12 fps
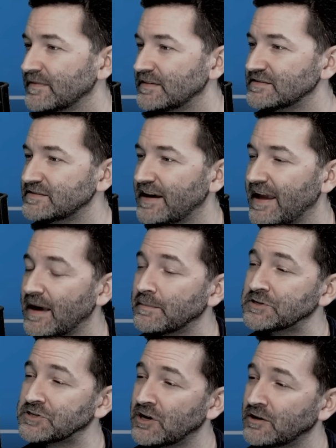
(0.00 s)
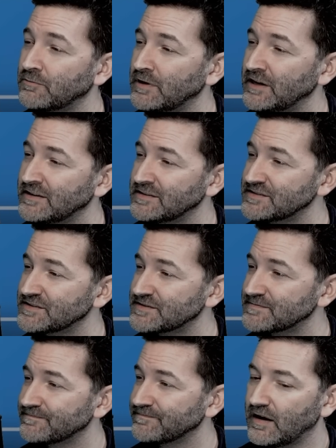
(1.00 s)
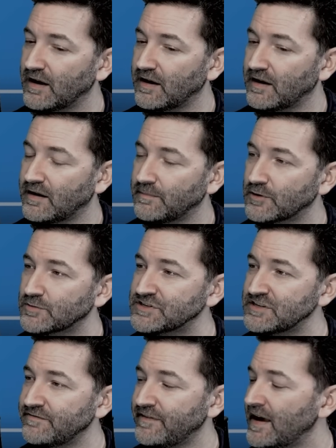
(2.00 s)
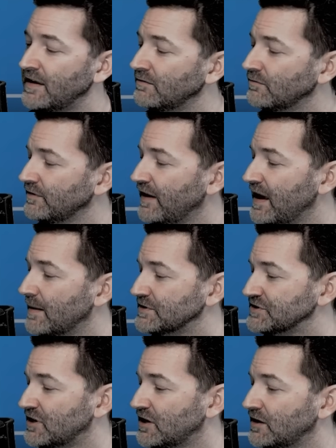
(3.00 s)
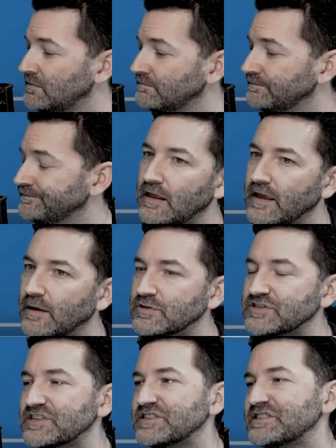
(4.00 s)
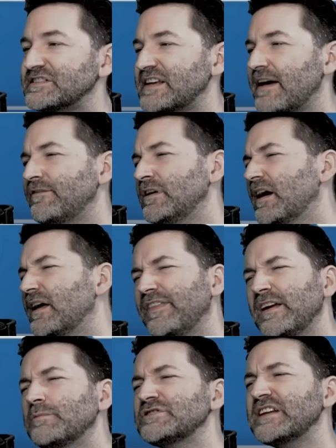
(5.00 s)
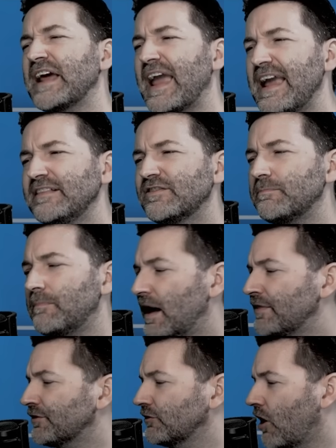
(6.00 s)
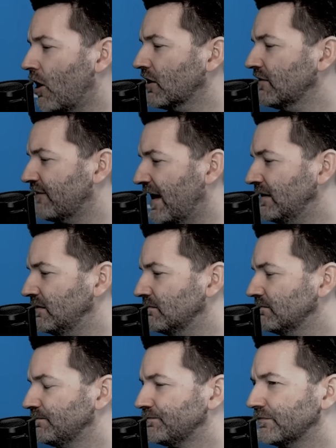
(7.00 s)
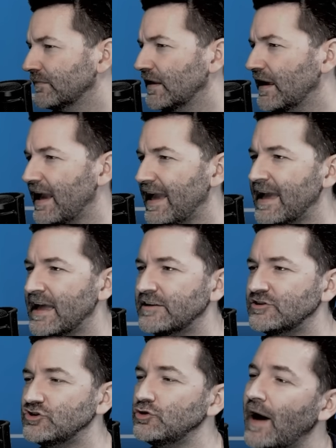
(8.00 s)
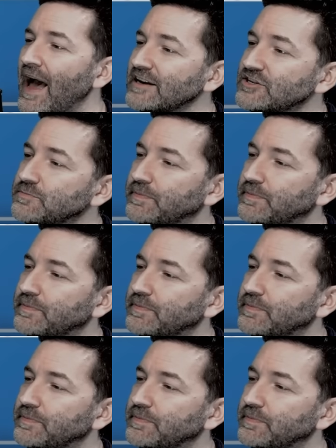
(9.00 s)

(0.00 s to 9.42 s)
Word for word: It's the Amazon wings. Um, there was an event with Amazon. It was a seven. I think it was an eighth month long event, and you had to